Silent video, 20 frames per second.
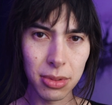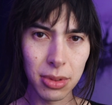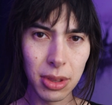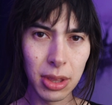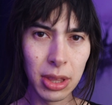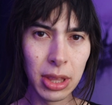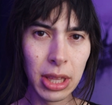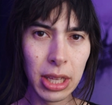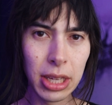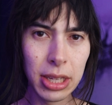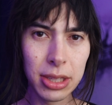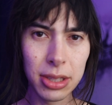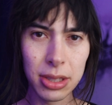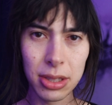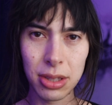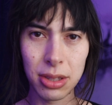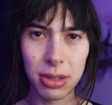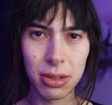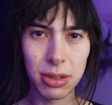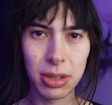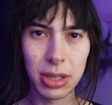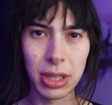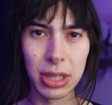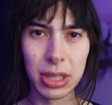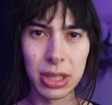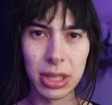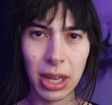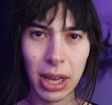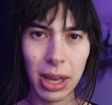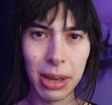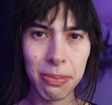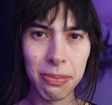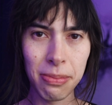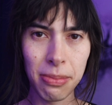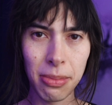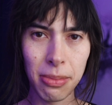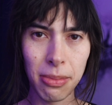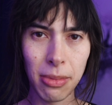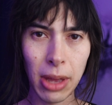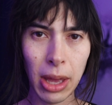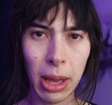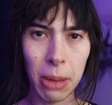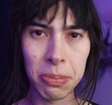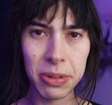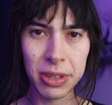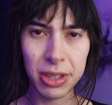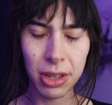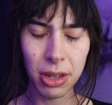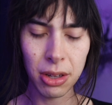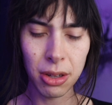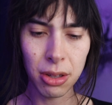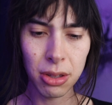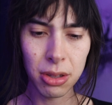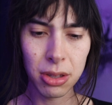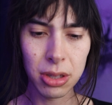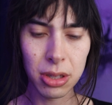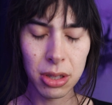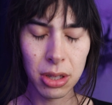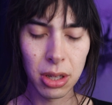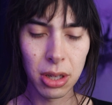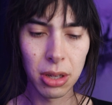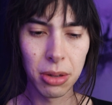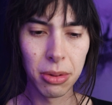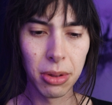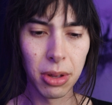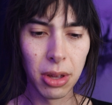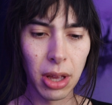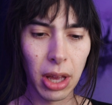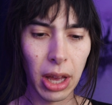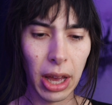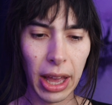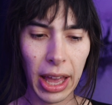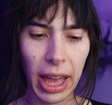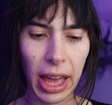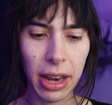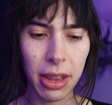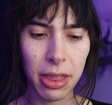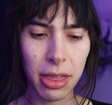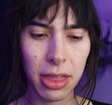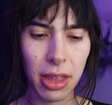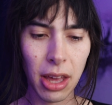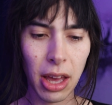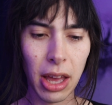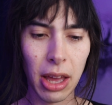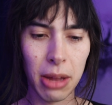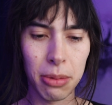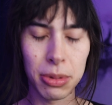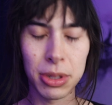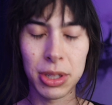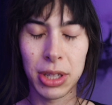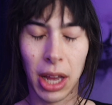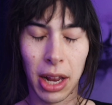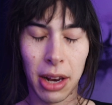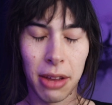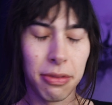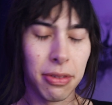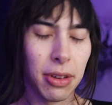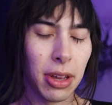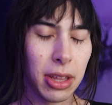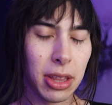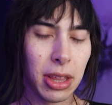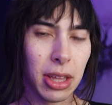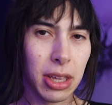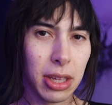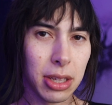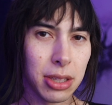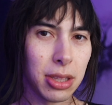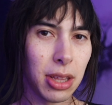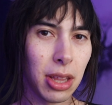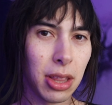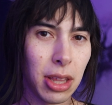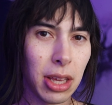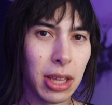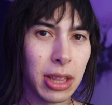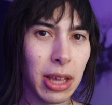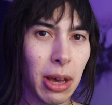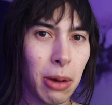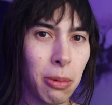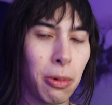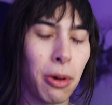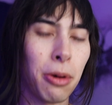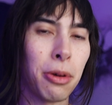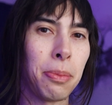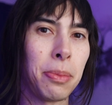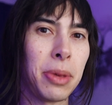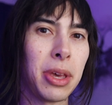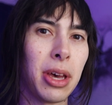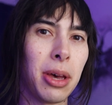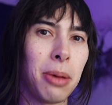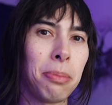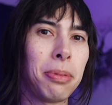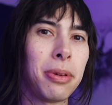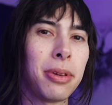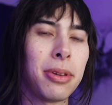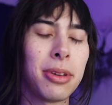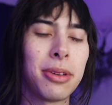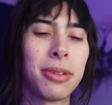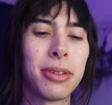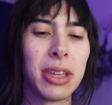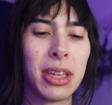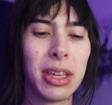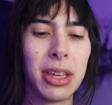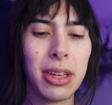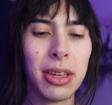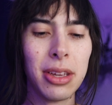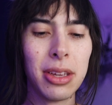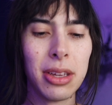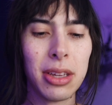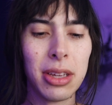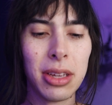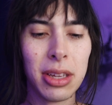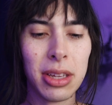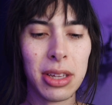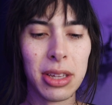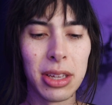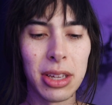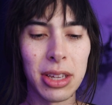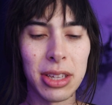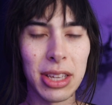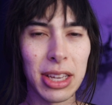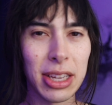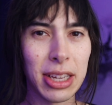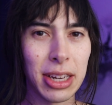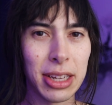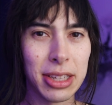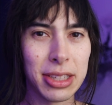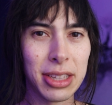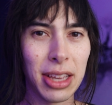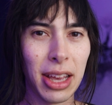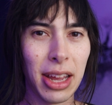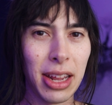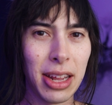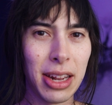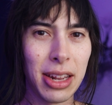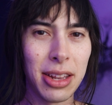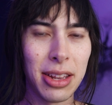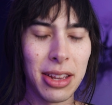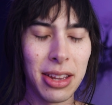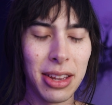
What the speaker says: these tea time episodes. I had a thought, which kind of I think is the thing that woke me up because I got excited.